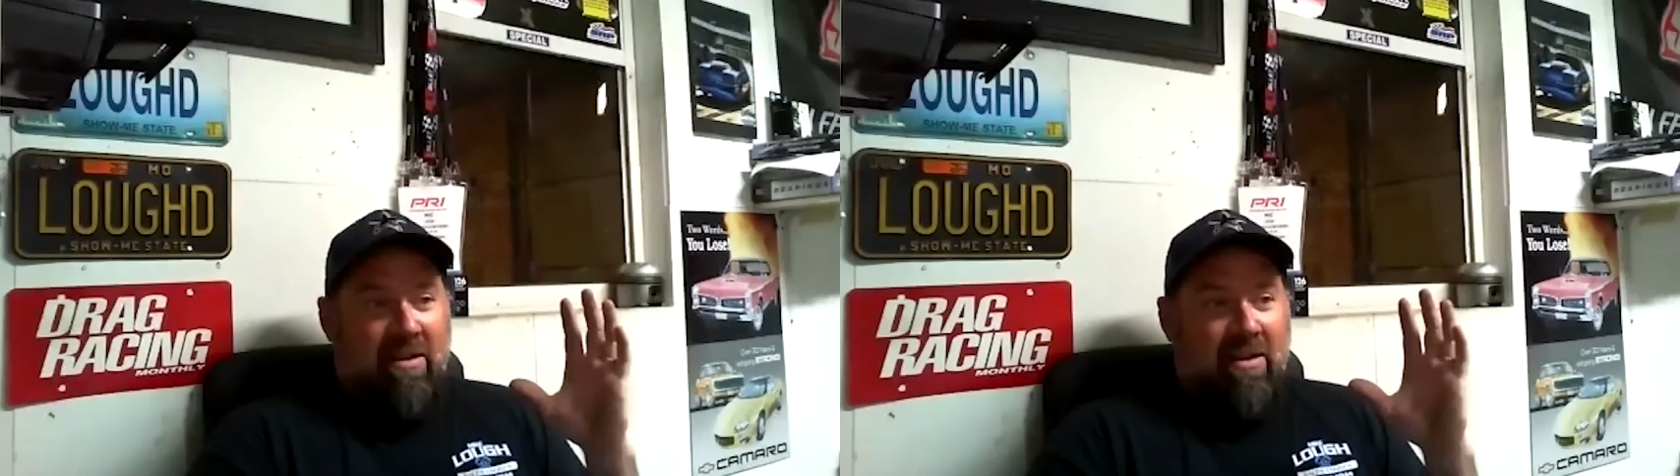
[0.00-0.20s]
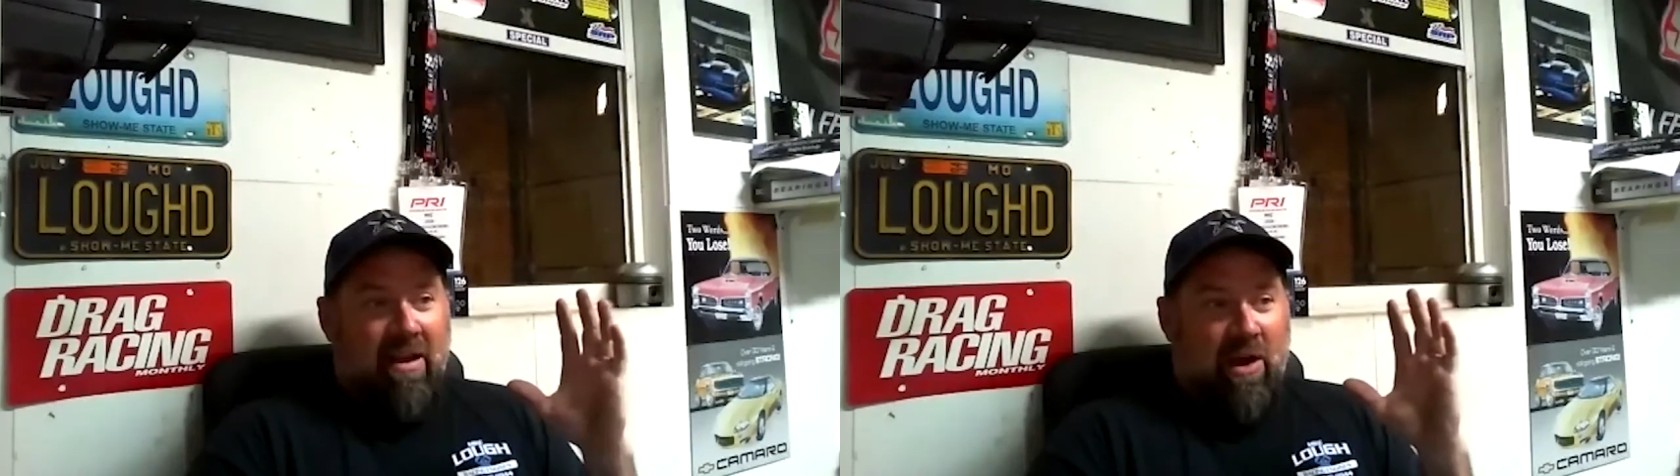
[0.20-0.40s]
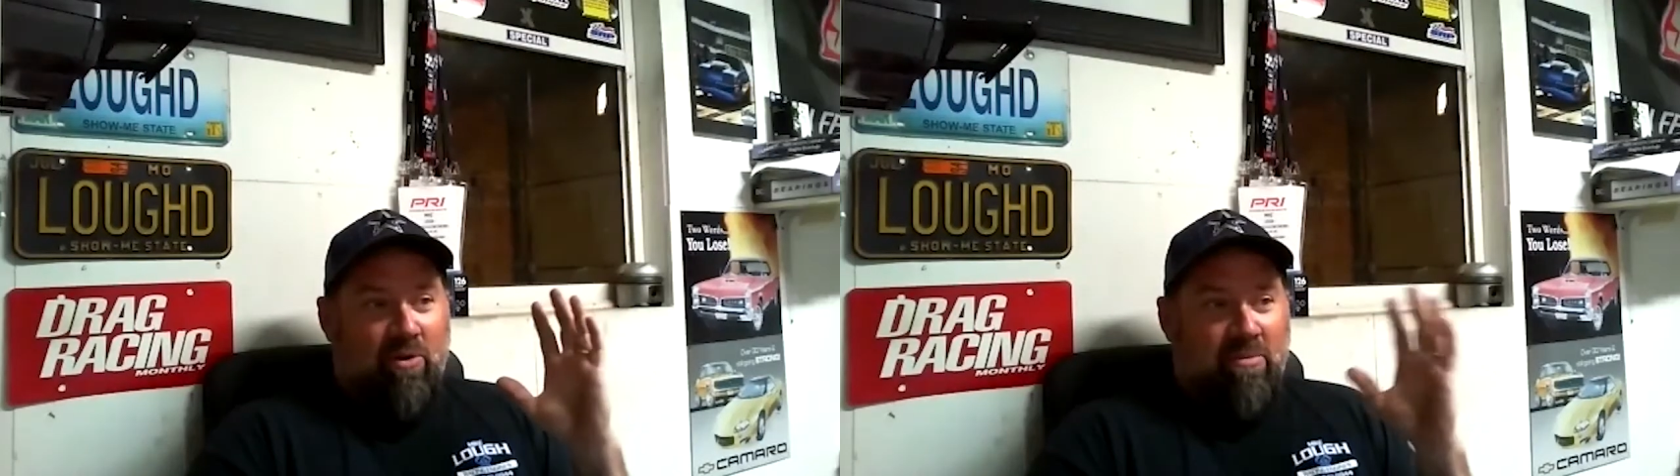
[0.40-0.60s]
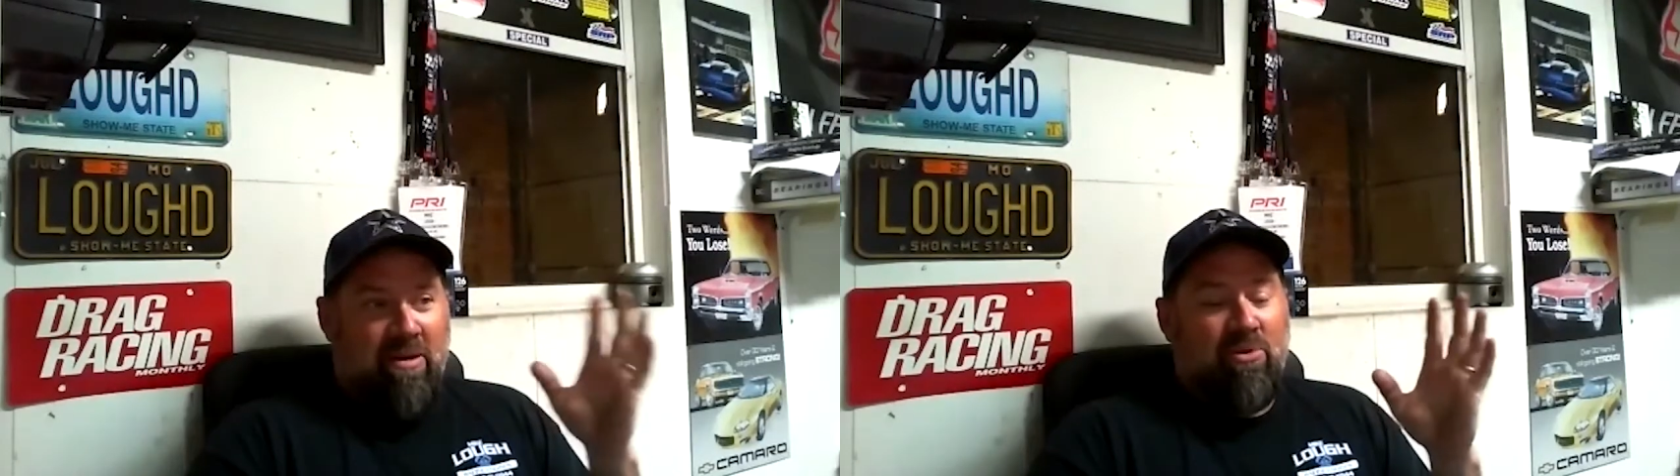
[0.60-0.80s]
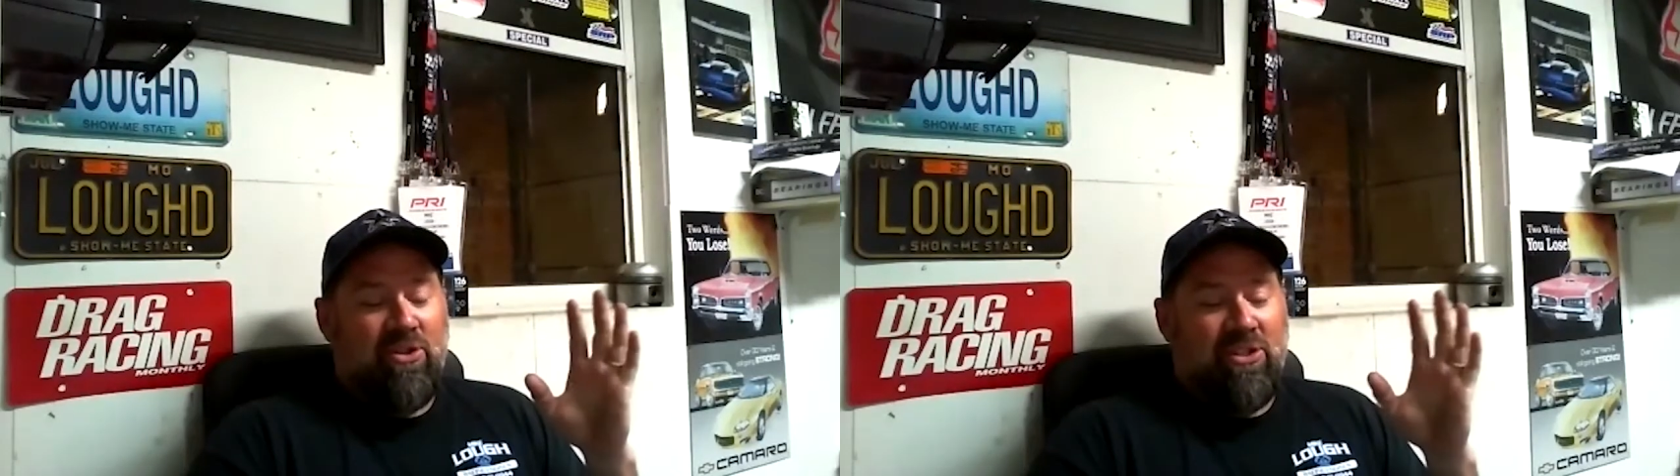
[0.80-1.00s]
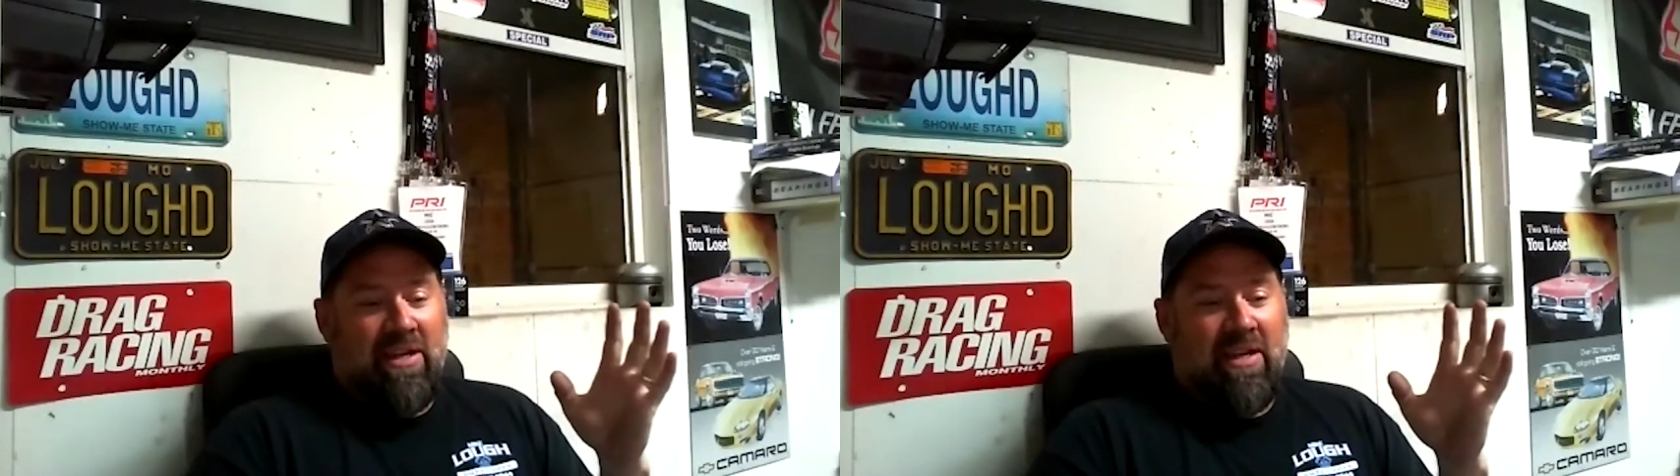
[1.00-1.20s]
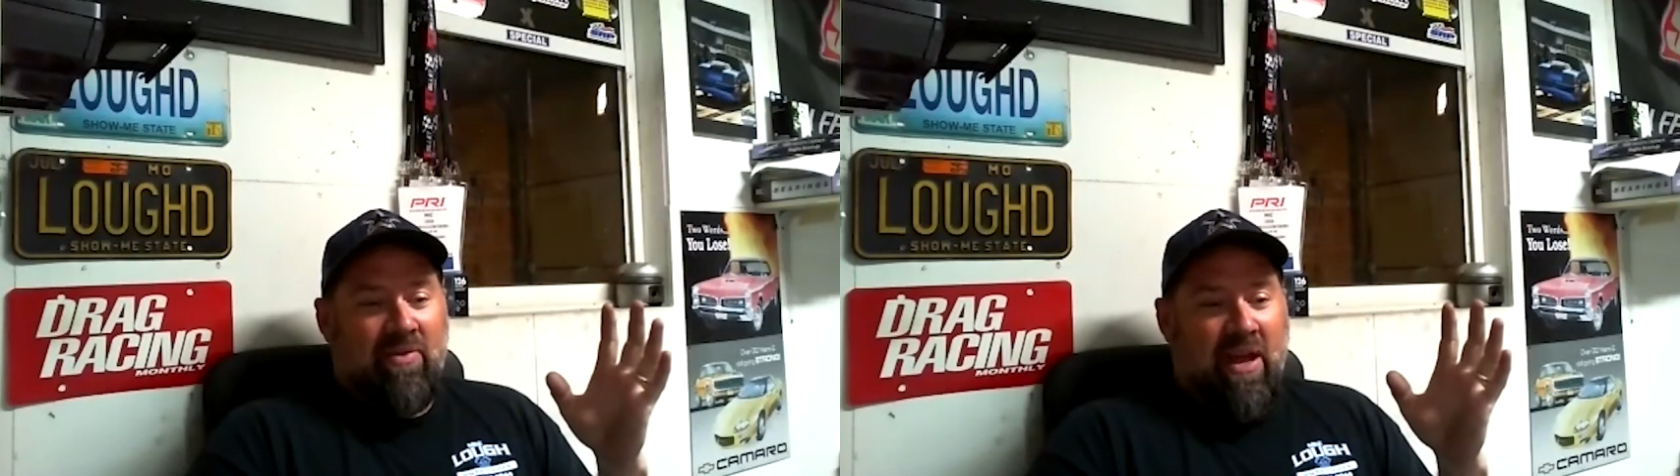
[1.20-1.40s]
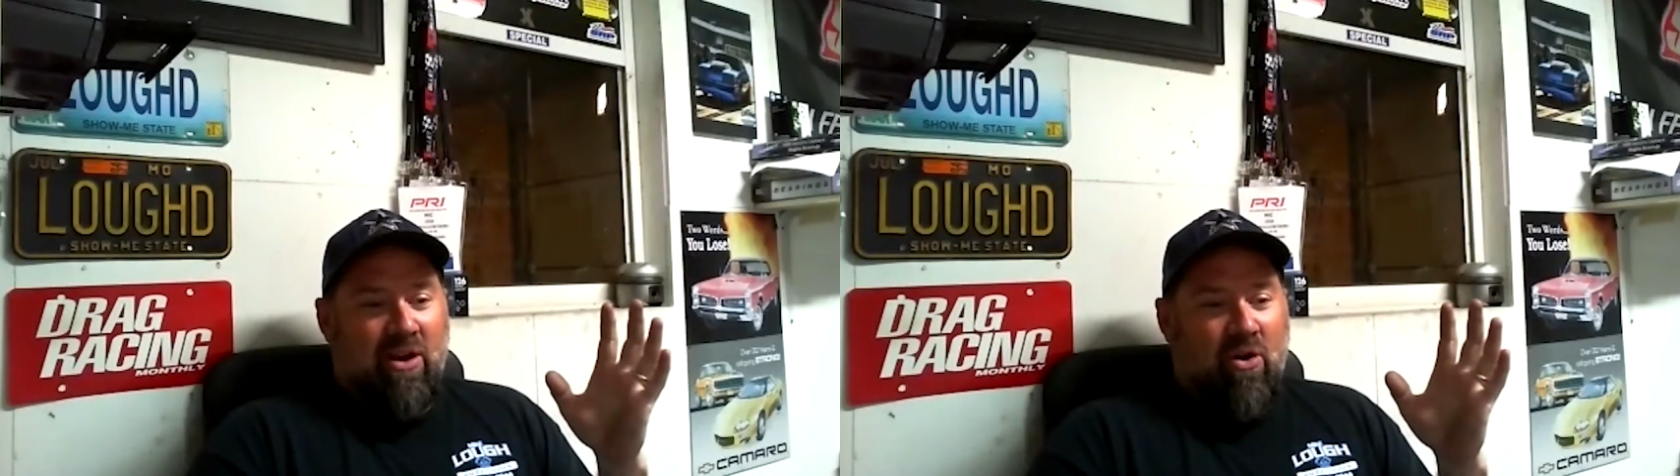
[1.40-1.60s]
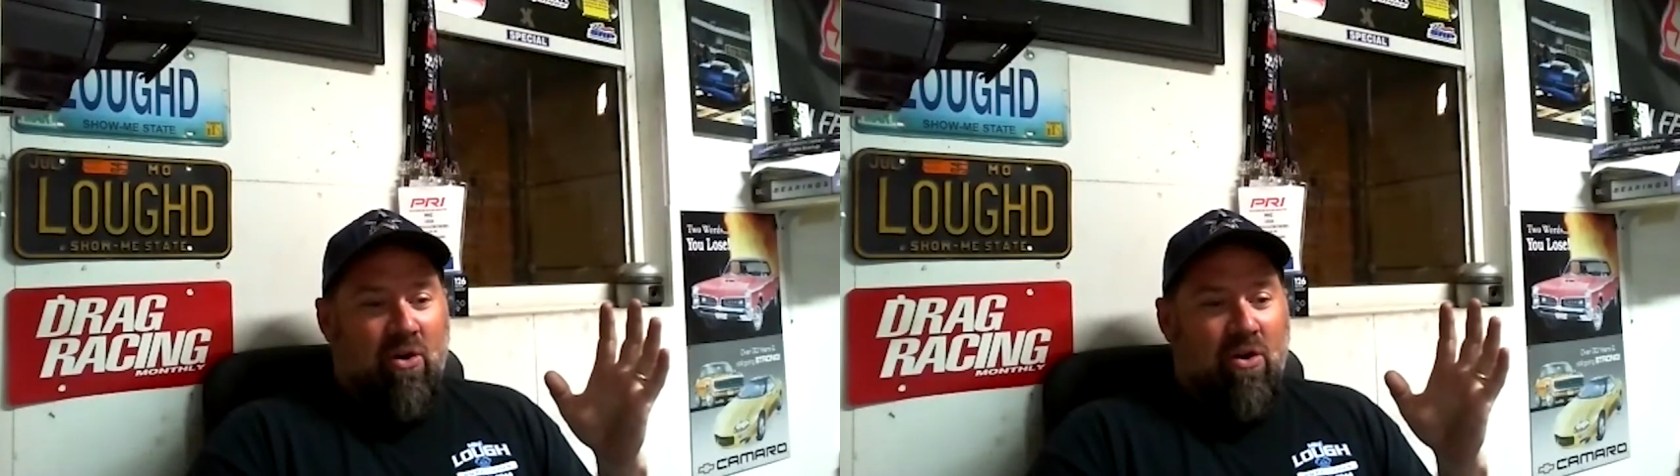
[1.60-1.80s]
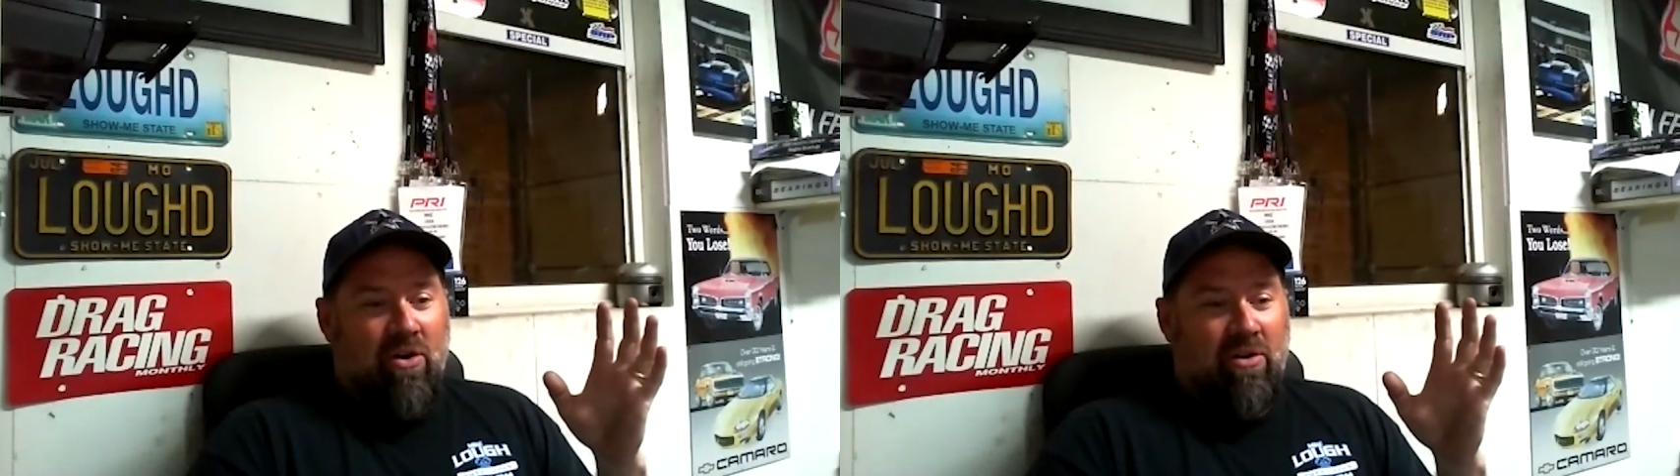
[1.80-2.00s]
I remember sitting in that
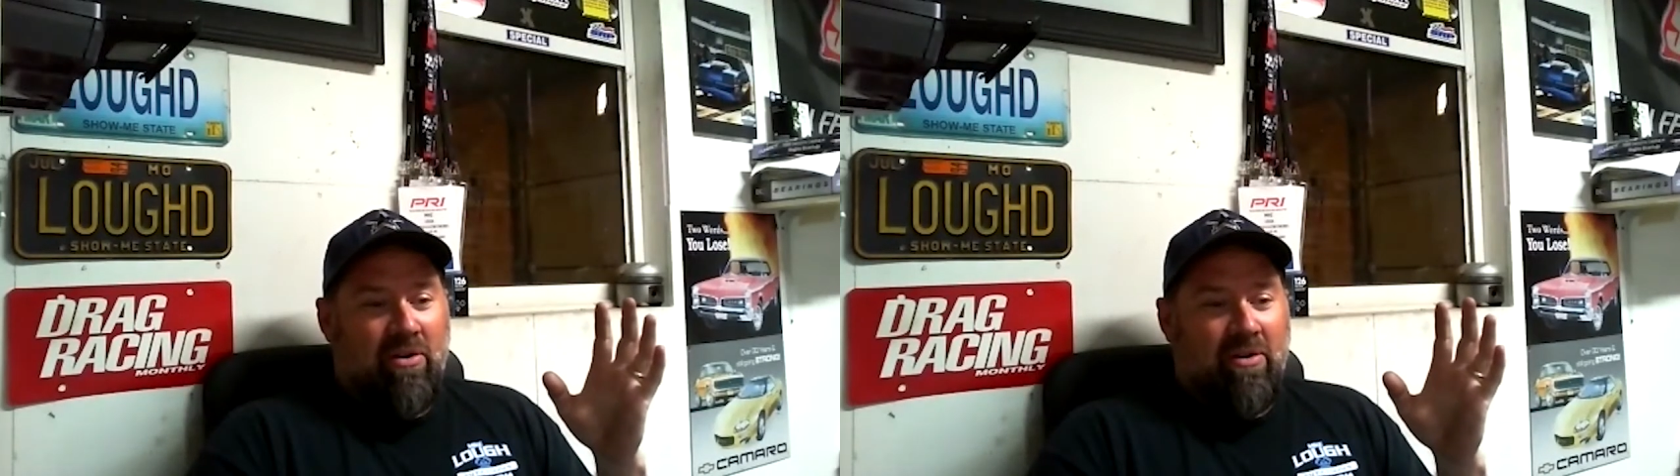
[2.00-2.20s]
car